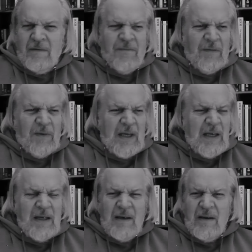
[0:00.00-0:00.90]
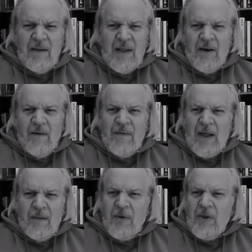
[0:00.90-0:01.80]
15 that are
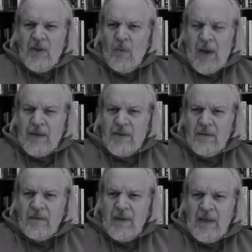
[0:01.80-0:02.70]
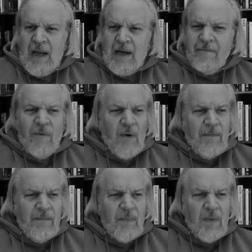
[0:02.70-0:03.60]
available in the West in any
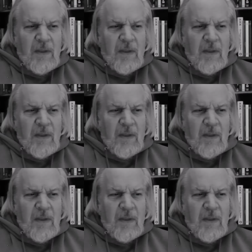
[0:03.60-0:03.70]
form,